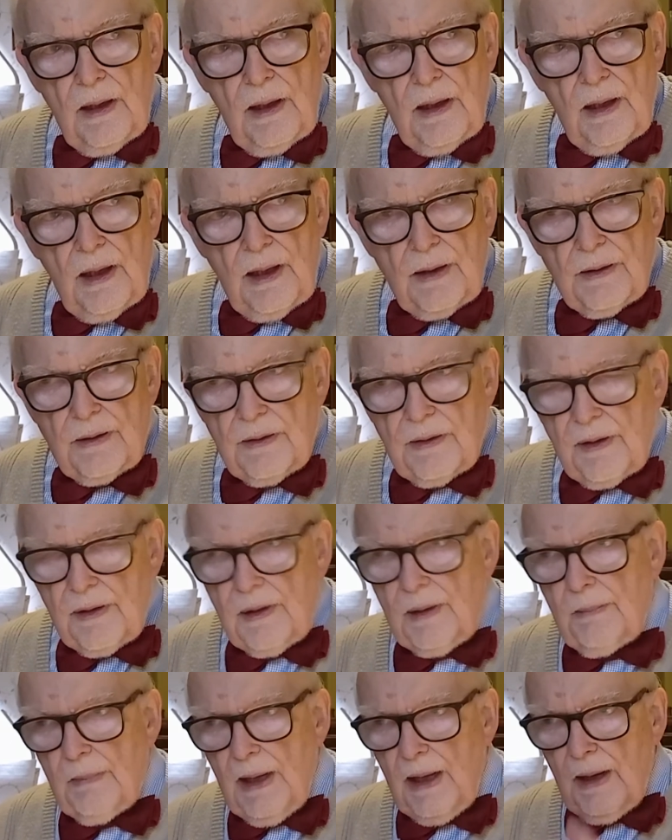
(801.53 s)
And
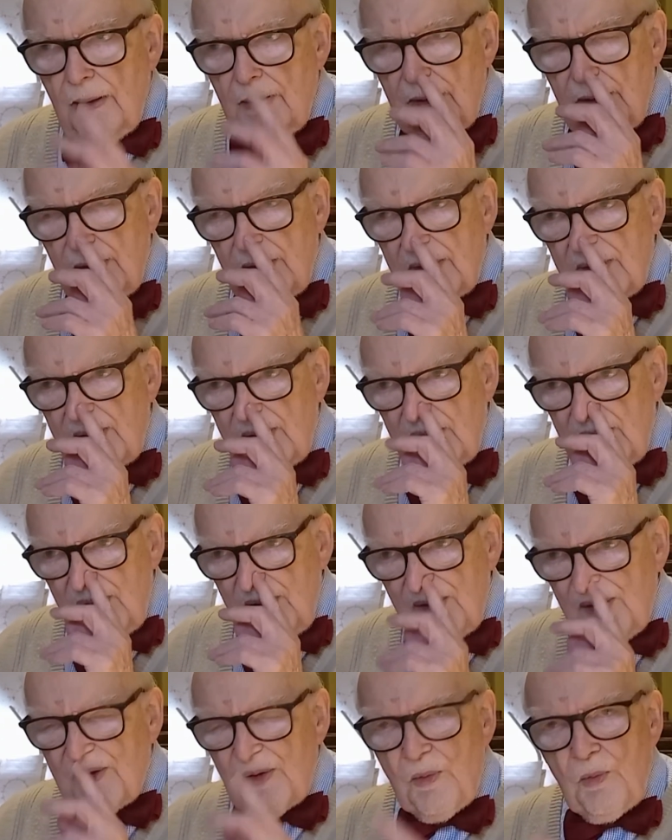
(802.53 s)
somehow
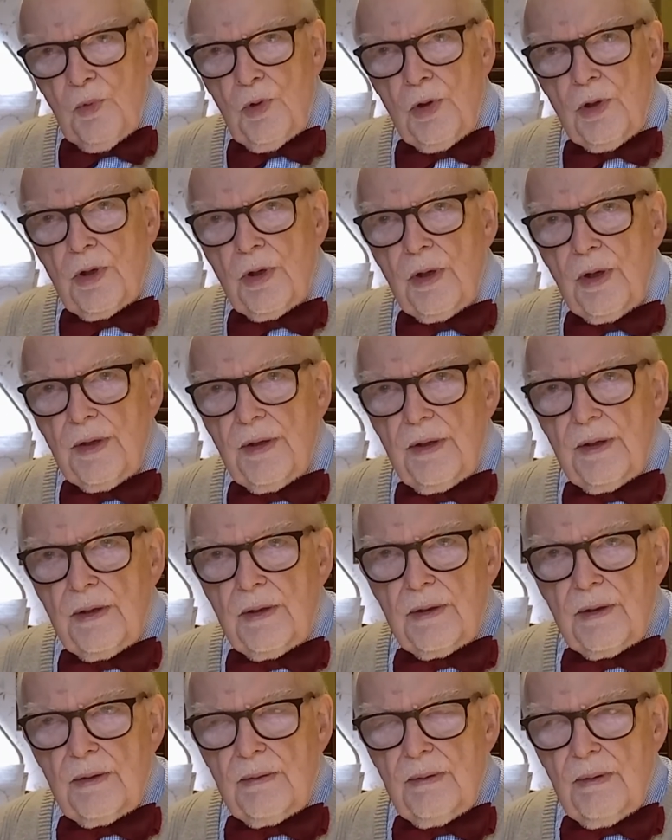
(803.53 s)
it's a word.
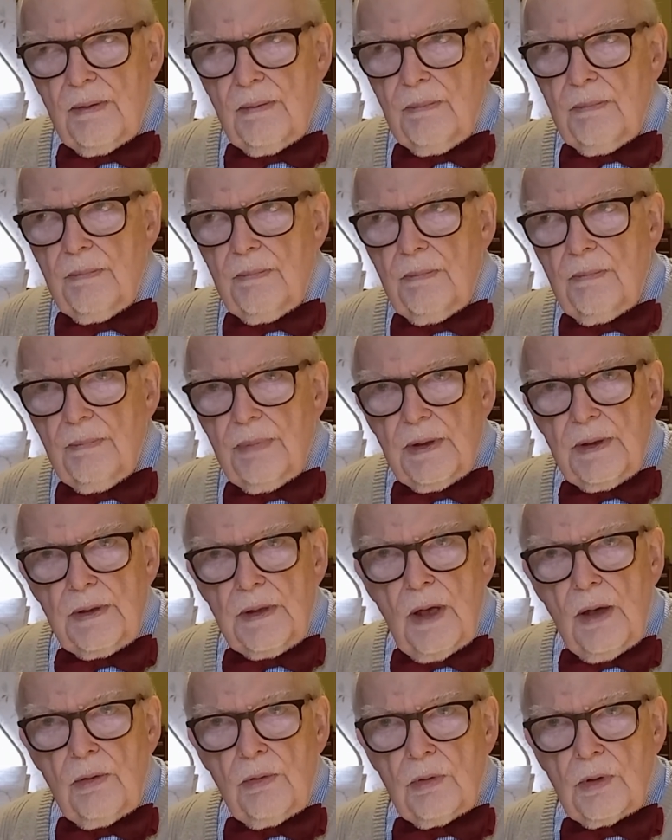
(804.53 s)
But
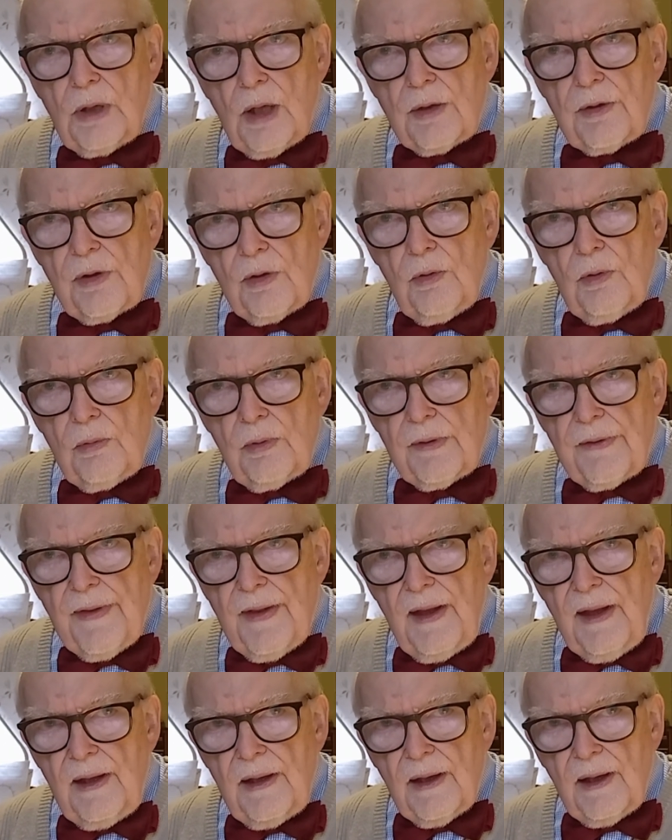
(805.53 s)
no, God's always
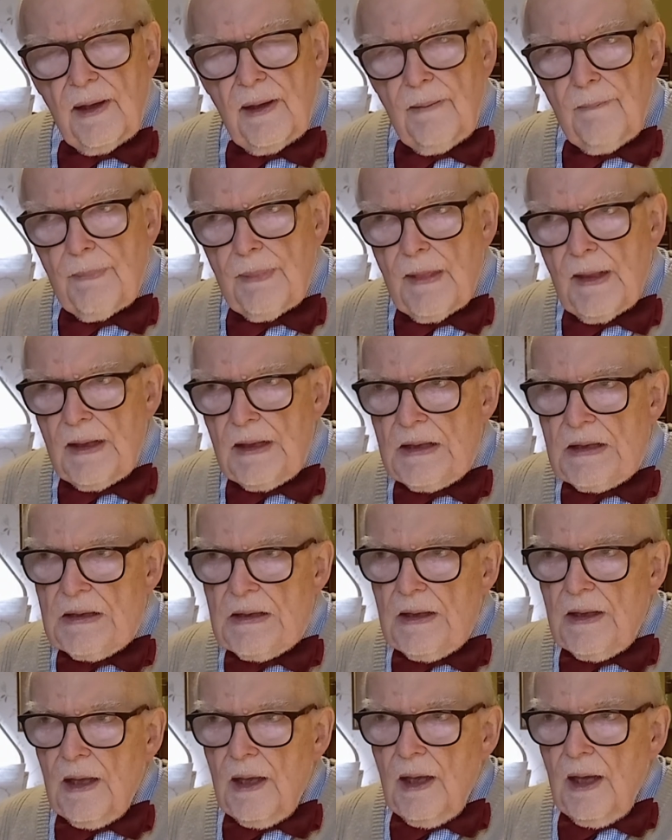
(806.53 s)
there.
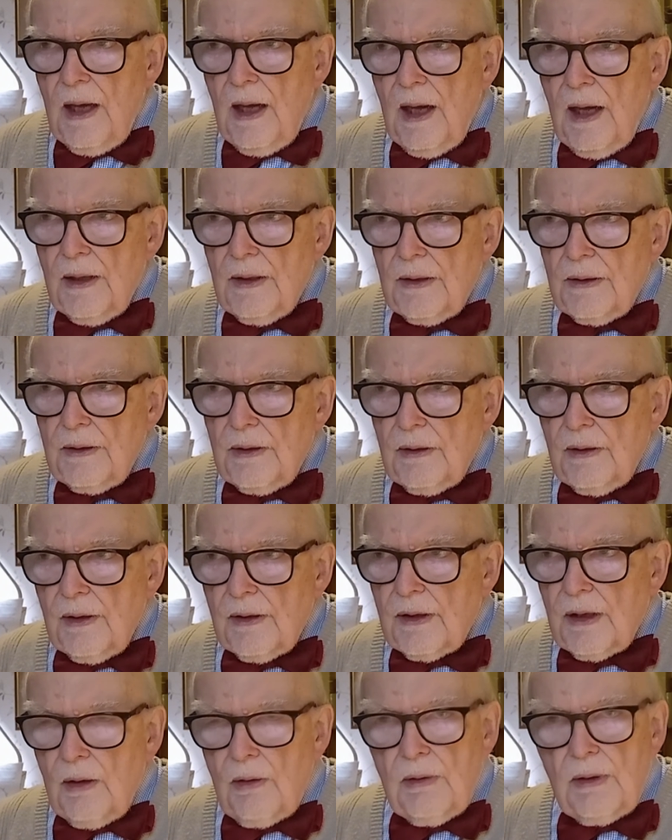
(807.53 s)
And
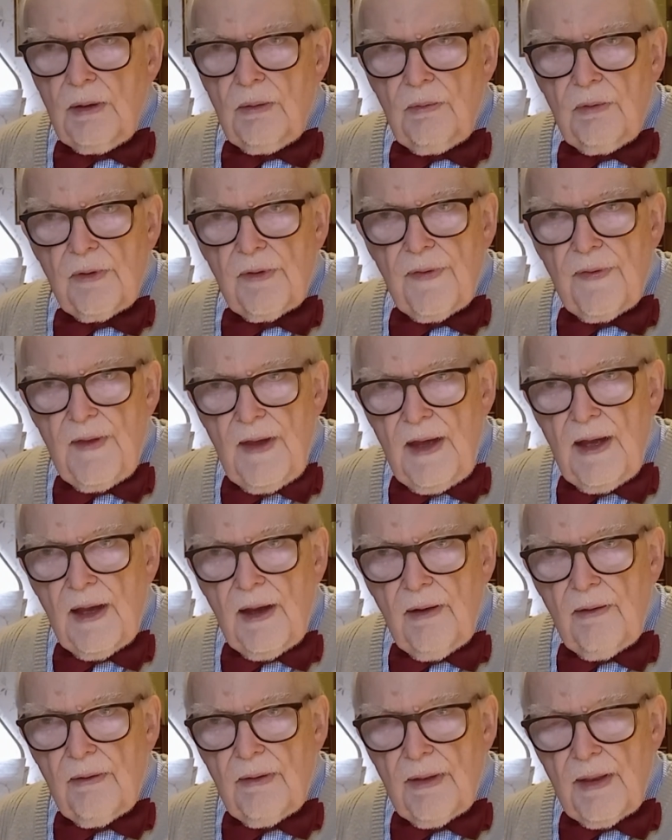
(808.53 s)
so he was
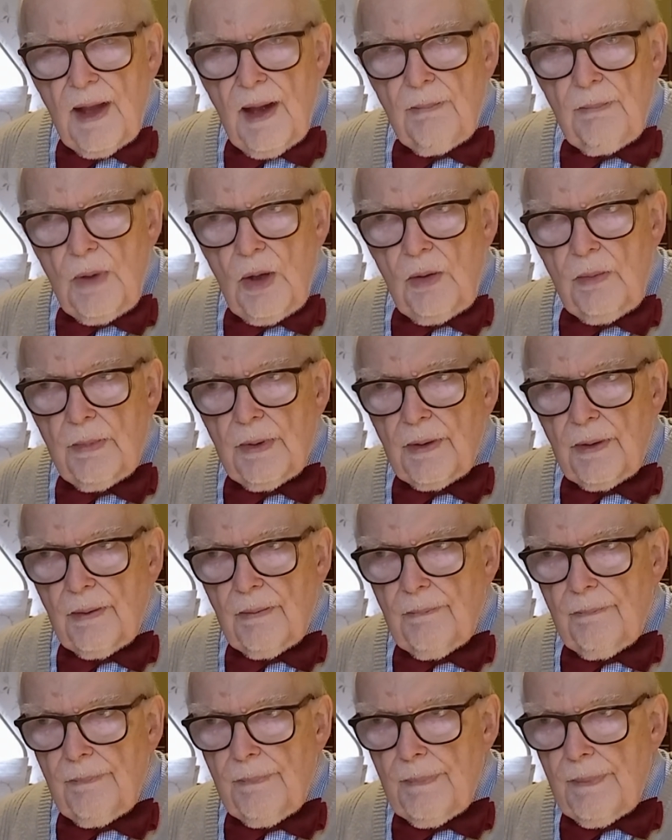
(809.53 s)
there at that
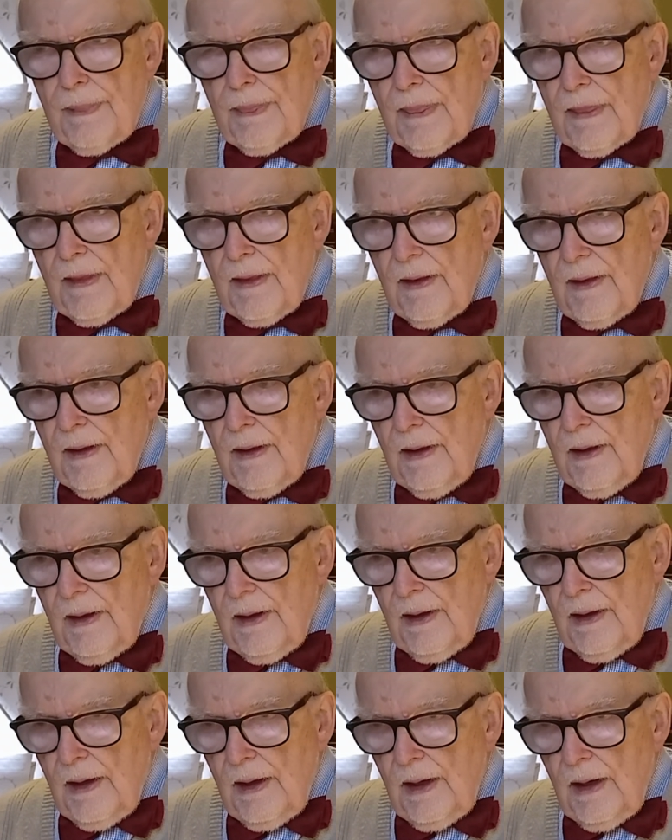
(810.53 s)
moment.
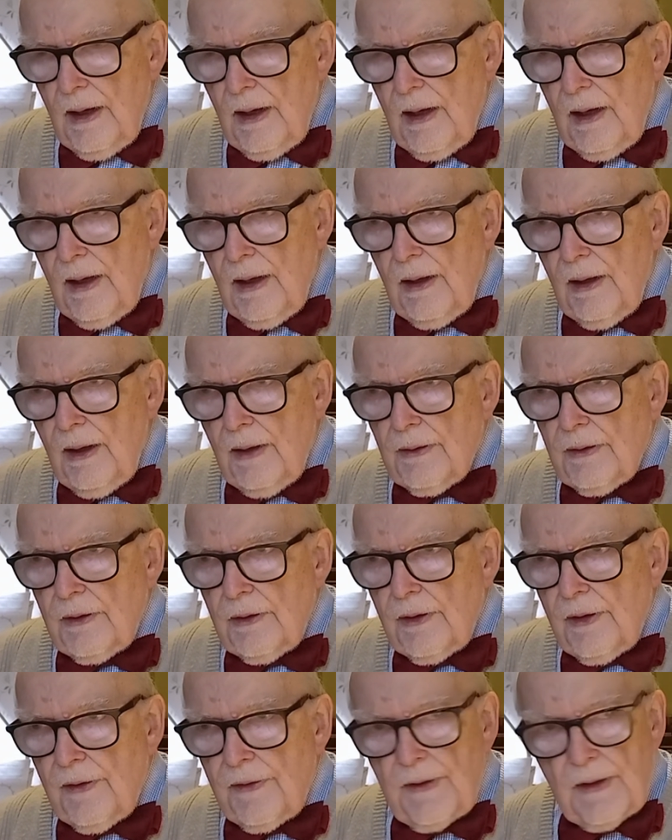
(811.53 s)
And the
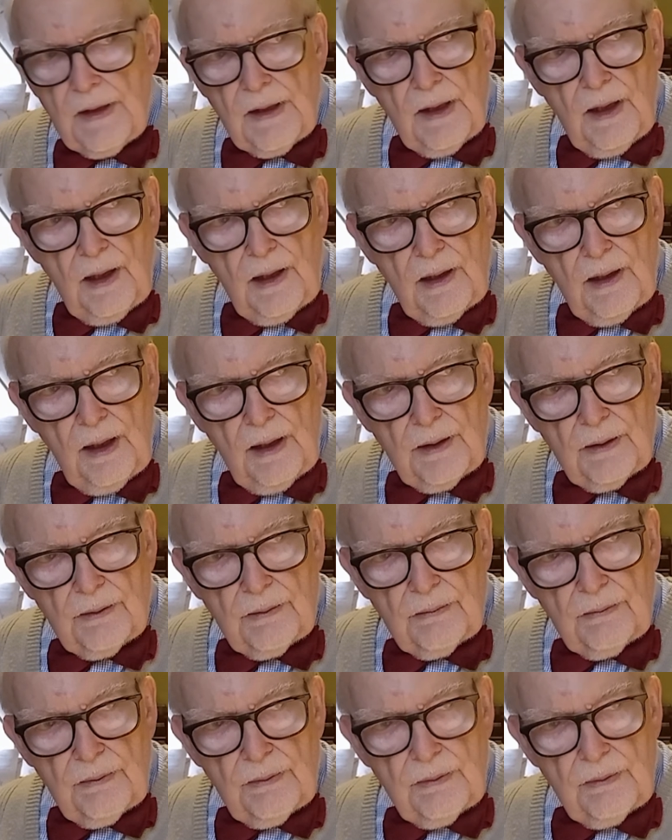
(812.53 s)
other thing
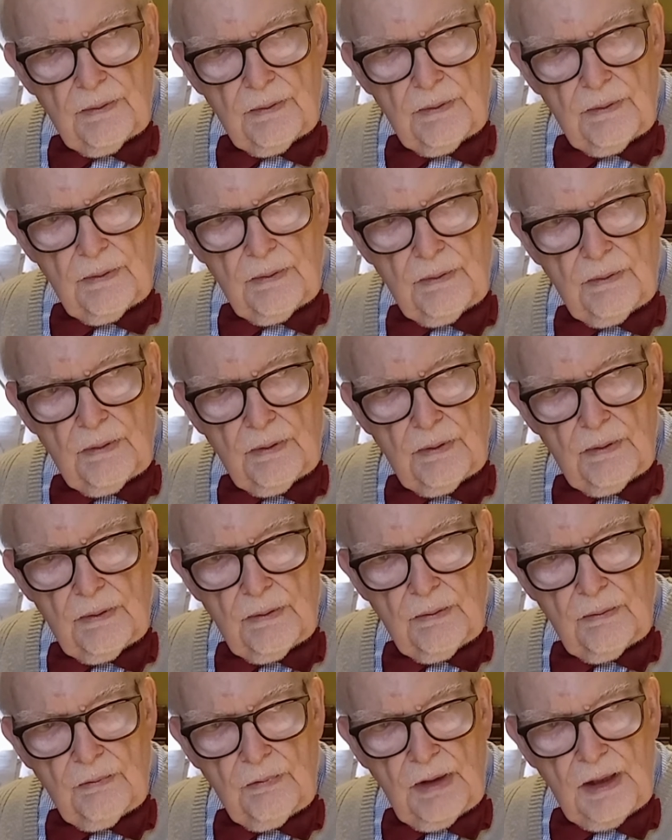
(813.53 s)
I
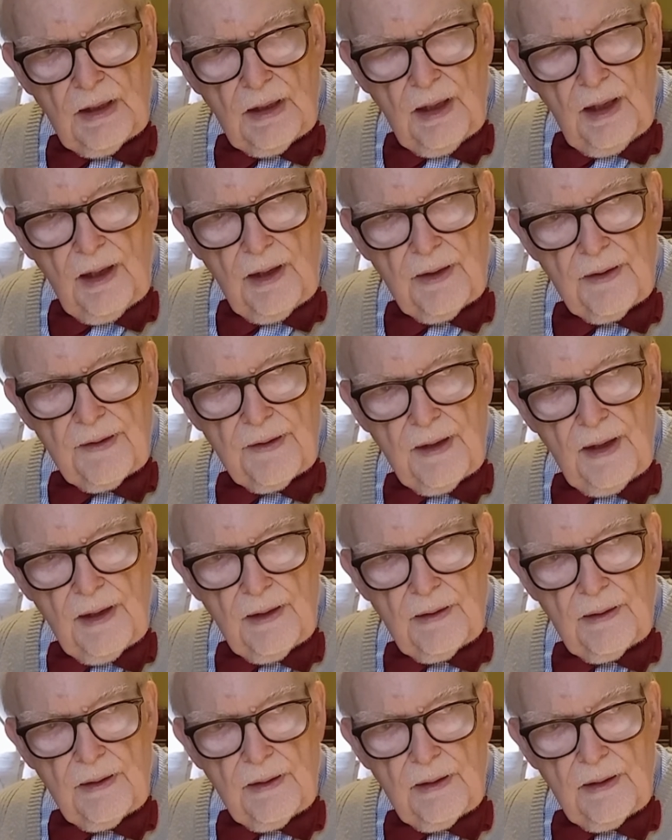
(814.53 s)
realised
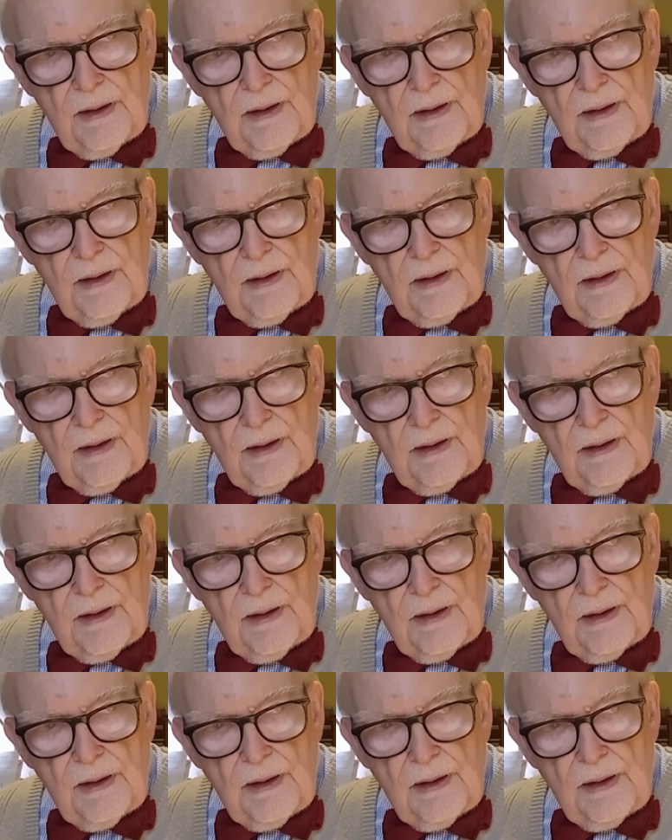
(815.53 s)
then,